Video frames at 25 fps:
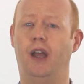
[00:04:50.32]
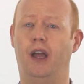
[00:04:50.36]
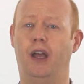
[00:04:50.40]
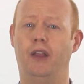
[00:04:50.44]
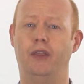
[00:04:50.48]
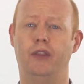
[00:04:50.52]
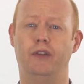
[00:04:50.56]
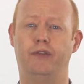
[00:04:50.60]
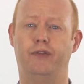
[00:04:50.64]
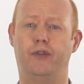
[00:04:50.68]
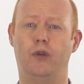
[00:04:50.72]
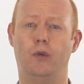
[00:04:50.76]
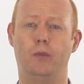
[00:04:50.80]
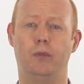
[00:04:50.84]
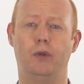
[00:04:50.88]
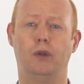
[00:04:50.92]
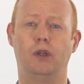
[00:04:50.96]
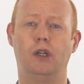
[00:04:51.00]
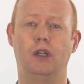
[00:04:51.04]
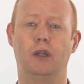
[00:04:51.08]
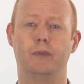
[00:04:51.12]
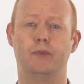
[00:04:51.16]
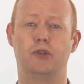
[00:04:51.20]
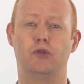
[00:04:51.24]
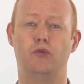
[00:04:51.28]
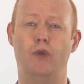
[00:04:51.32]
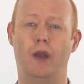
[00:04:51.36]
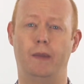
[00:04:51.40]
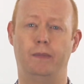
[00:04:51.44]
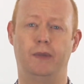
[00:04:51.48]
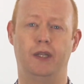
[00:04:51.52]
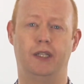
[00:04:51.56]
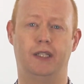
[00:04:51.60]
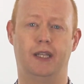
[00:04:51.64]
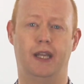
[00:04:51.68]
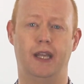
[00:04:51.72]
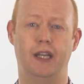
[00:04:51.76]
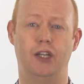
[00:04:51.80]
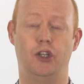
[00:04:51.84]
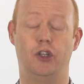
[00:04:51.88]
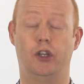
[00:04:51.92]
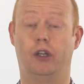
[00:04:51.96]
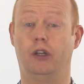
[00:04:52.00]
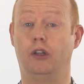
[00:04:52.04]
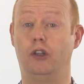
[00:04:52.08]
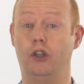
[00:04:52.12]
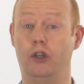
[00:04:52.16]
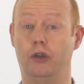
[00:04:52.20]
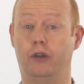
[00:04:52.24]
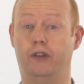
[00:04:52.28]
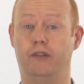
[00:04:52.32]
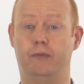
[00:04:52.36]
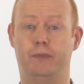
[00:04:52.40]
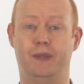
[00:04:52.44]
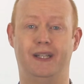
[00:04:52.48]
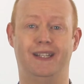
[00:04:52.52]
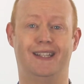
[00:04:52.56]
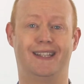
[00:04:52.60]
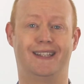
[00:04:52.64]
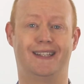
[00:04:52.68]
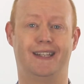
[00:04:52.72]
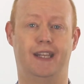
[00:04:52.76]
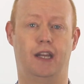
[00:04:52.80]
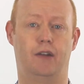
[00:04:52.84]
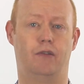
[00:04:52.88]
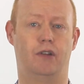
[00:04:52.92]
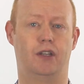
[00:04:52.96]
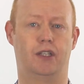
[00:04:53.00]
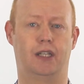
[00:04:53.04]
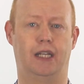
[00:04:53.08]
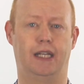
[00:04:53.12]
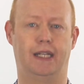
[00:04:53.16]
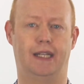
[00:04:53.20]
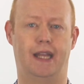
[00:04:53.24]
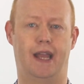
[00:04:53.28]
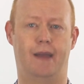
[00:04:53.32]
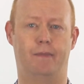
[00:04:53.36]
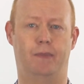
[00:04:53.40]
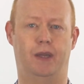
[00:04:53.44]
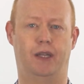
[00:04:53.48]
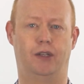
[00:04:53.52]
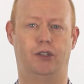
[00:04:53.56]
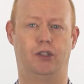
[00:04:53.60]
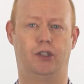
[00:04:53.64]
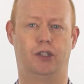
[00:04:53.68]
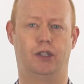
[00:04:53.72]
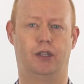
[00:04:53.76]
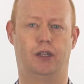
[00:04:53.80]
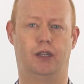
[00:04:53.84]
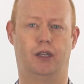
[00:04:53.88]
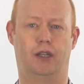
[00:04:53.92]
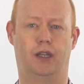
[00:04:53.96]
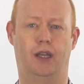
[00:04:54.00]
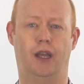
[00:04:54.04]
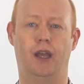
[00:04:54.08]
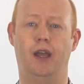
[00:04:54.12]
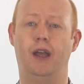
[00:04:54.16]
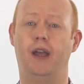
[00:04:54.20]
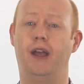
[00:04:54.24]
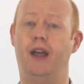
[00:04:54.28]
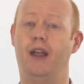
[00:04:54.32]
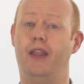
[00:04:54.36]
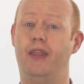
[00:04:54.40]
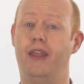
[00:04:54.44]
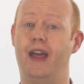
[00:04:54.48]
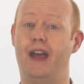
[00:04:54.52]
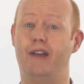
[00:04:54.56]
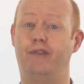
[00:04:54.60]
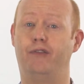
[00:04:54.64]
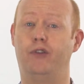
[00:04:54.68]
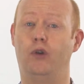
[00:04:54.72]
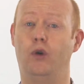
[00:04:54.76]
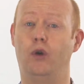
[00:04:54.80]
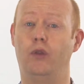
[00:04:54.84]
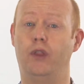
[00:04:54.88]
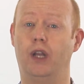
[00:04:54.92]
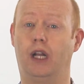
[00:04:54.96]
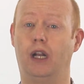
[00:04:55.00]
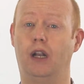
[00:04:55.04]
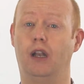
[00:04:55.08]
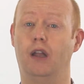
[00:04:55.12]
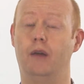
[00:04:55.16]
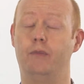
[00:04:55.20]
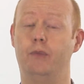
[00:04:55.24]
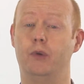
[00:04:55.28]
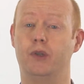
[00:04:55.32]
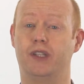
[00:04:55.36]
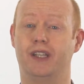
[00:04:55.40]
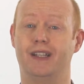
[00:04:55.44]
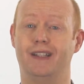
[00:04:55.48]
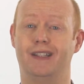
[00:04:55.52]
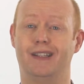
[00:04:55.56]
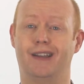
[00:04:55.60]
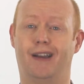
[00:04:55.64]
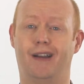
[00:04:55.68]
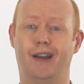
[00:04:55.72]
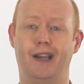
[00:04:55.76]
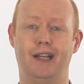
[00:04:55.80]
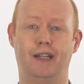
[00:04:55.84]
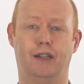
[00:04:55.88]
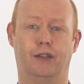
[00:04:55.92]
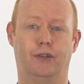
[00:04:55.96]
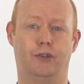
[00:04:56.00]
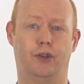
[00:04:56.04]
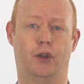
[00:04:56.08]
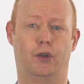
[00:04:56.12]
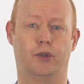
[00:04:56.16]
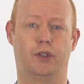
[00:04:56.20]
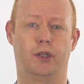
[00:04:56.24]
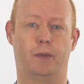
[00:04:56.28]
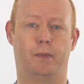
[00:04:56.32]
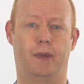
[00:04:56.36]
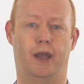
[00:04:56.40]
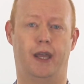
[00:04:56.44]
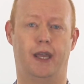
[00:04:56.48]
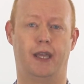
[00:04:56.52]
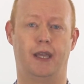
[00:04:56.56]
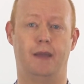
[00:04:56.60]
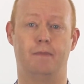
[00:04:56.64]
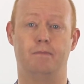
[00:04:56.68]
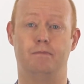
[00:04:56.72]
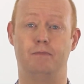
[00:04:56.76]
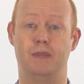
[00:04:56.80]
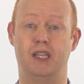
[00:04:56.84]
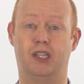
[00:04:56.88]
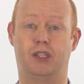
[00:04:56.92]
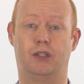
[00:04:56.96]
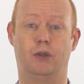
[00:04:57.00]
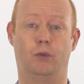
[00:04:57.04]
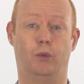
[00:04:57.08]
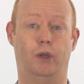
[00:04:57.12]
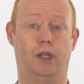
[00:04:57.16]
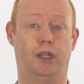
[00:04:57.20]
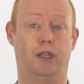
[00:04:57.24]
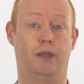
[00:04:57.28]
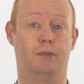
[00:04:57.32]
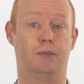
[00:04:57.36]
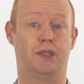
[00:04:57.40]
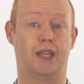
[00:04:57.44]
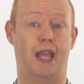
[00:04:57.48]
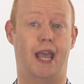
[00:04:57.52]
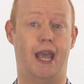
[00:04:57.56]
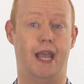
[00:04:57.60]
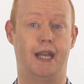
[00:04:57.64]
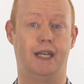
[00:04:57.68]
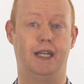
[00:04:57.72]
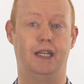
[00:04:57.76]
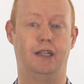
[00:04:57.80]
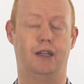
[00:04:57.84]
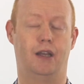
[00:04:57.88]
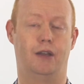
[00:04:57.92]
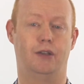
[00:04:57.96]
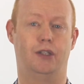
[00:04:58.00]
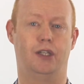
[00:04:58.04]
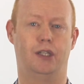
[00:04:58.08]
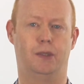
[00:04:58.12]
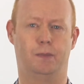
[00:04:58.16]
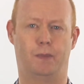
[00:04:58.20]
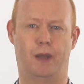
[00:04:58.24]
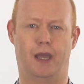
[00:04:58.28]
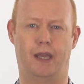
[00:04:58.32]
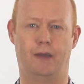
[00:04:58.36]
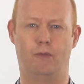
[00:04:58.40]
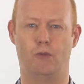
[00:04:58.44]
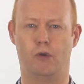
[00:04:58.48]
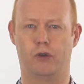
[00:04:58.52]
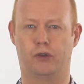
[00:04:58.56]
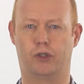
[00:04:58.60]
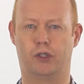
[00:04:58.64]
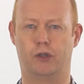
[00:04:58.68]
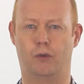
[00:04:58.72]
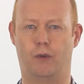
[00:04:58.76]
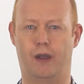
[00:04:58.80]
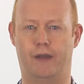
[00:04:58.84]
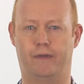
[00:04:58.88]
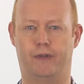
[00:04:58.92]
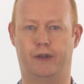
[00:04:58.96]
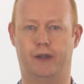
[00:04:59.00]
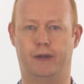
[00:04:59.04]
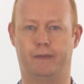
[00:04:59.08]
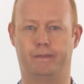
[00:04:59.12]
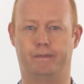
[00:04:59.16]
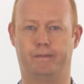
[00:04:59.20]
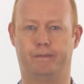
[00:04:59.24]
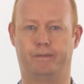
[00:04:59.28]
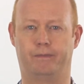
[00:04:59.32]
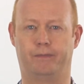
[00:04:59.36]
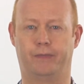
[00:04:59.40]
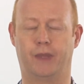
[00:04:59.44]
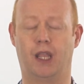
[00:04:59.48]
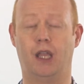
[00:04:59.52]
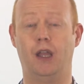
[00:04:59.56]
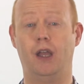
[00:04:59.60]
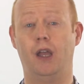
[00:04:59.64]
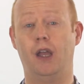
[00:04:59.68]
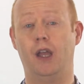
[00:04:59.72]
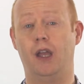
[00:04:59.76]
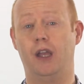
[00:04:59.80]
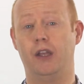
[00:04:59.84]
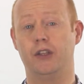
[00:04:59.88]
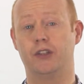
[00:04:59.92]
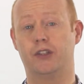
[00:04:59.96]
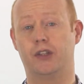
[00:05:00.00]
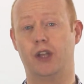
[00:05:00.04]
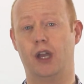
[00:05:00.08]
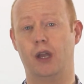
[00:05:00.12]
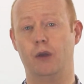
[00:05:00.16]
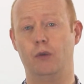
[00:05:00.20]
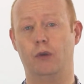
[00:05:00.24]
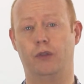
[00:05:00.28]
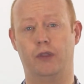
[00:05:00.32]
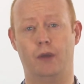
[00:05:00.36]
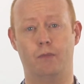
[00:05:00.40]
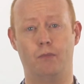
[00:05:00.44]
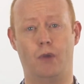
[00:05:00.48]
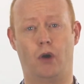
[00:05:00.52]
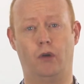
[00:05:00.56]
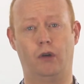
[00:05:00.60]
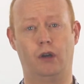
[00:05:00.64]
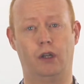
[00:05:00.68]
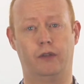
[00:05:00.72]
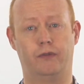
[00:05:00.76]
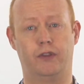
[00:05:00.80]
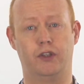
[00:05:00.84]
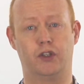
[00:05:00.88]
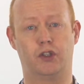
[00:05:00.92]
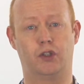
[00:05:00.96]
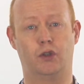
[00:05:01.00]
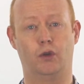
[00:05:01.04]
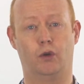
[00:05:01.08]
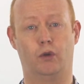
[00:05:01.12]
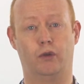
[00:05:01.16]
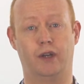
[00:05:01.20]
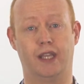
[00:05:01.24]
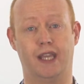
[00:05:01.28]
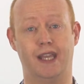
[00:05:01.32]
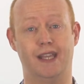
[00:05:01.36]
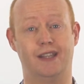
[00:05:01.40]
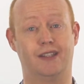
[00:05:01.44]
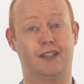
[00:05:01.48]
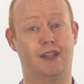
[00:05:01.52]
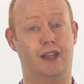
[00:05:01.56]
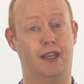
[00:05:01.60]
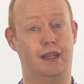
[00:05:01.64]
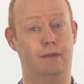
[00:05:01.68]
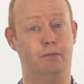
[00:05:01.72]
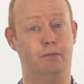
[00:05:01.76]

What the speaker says: and the football club's reputation could have been seriously damaged. Therefore, the club was entitled not to pay Mr. Williams any notice pay whatsoever. So the moral of the story is that